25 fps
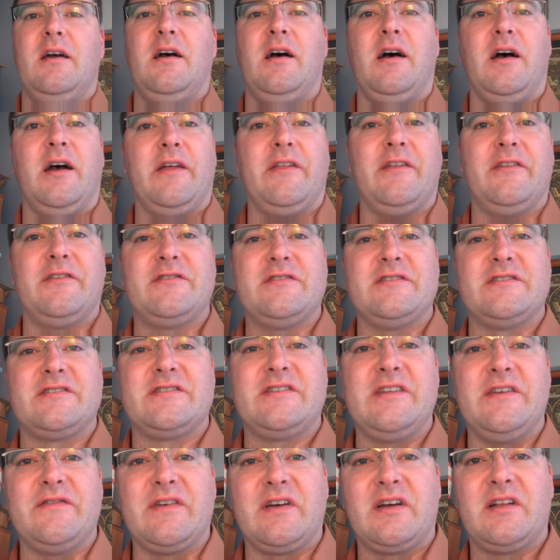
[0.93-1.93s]
Hi, this is
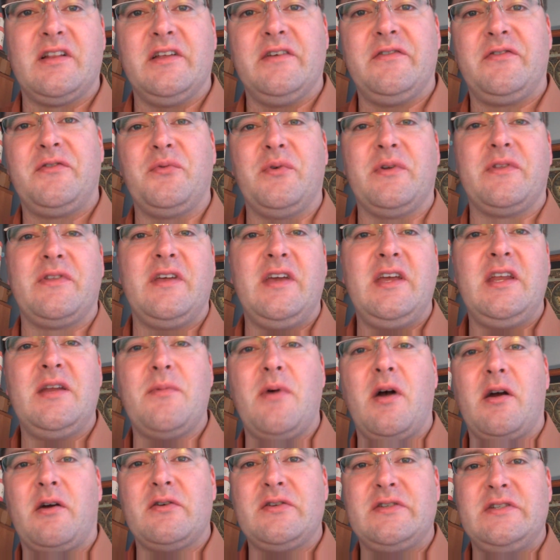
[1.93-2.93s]
Stephen Clift with
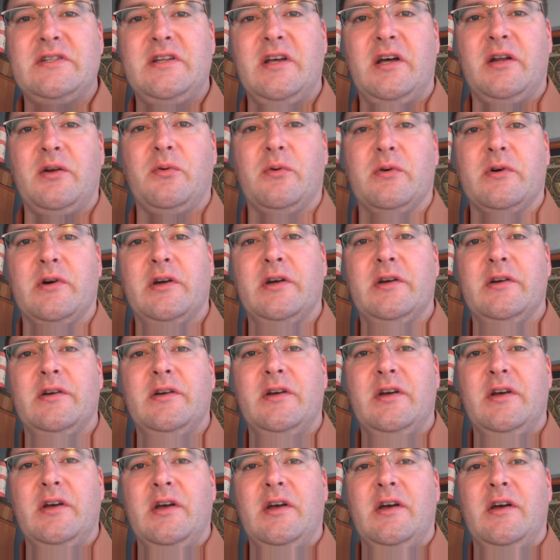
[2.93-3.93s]
eDemocracy.org
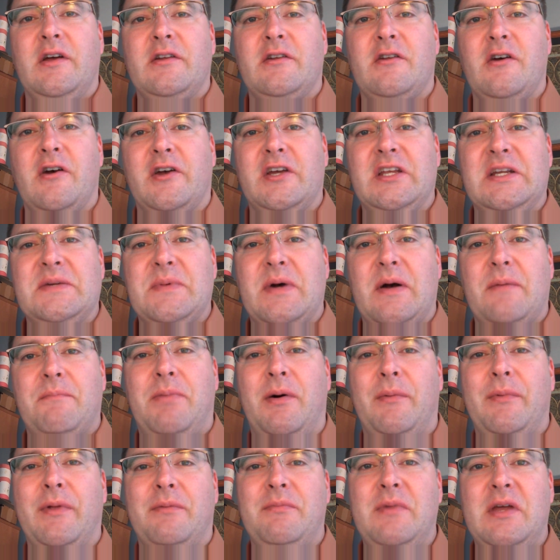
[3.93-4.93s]
talking about
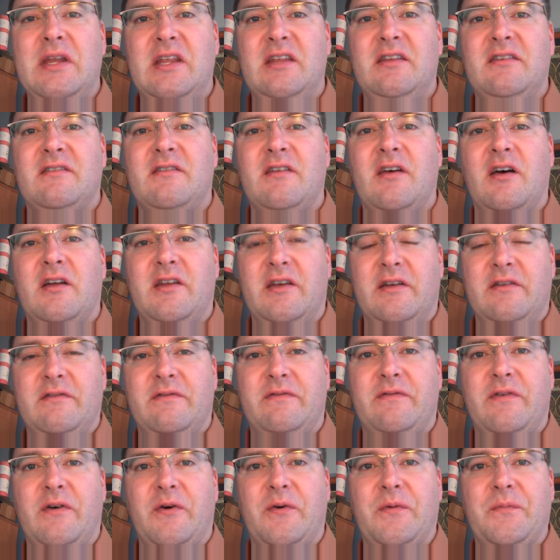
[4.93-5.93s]

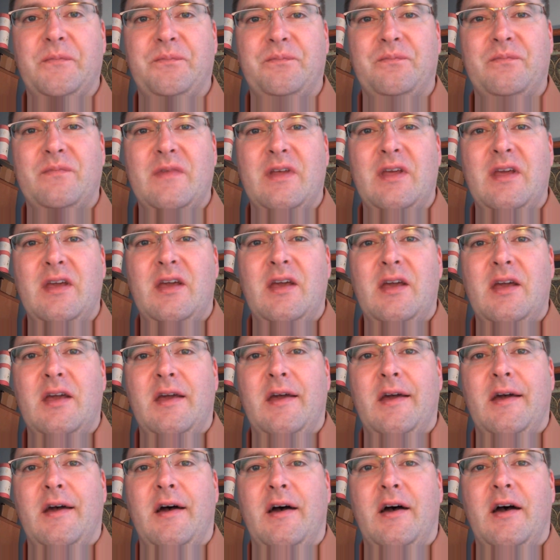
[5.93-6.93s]
PublicMeetings.Info.
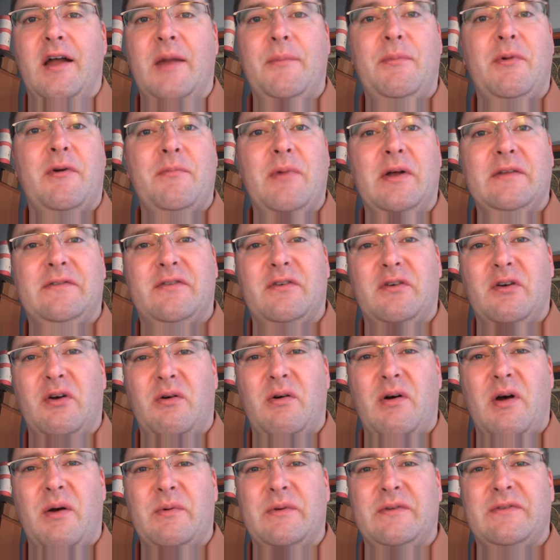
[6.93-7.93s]
A number of months
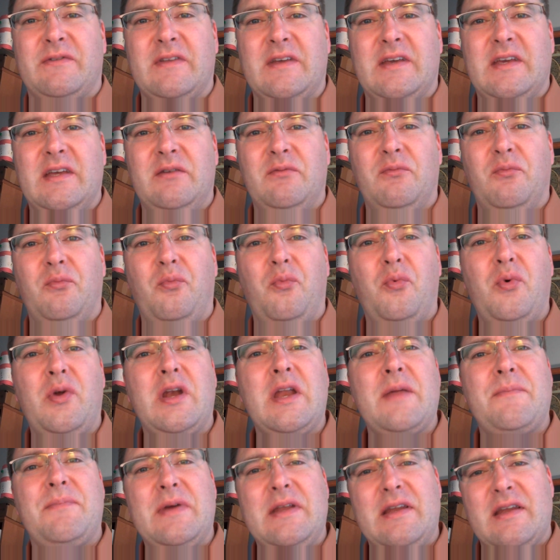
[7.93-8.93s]
ago I was thinking,
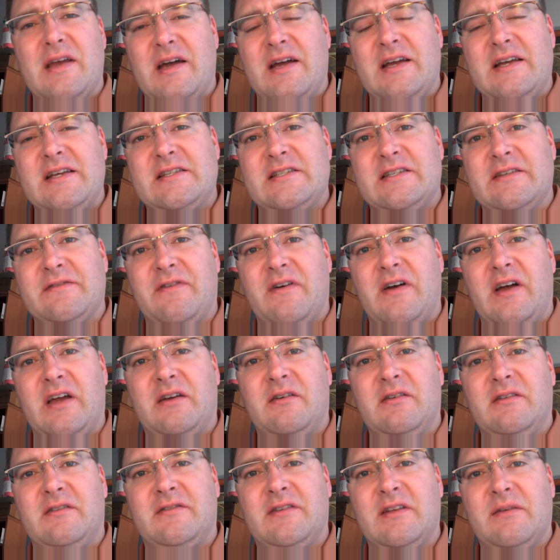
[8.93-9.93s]
wouldn't it be nice if I
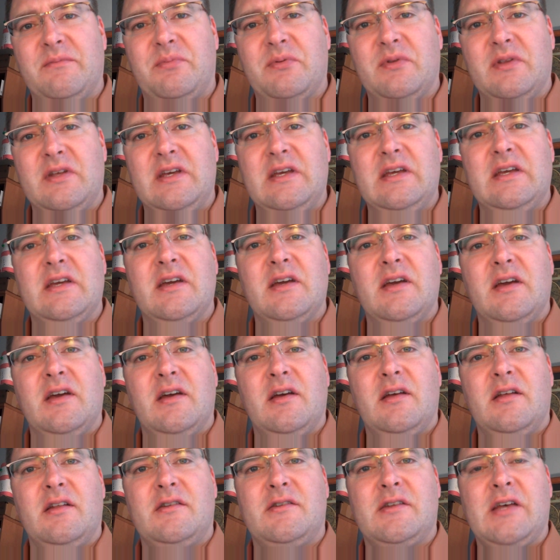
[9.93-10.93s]
could simply
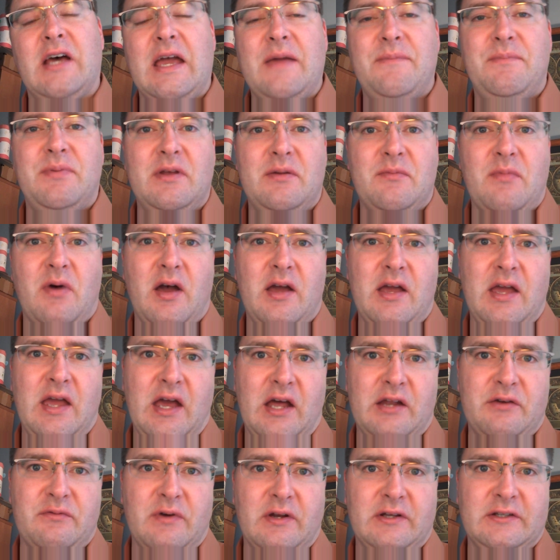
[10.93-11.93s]
type in my
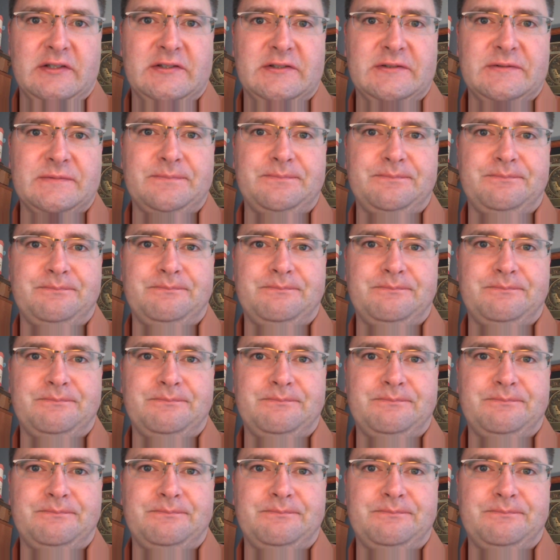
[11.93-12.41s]
address,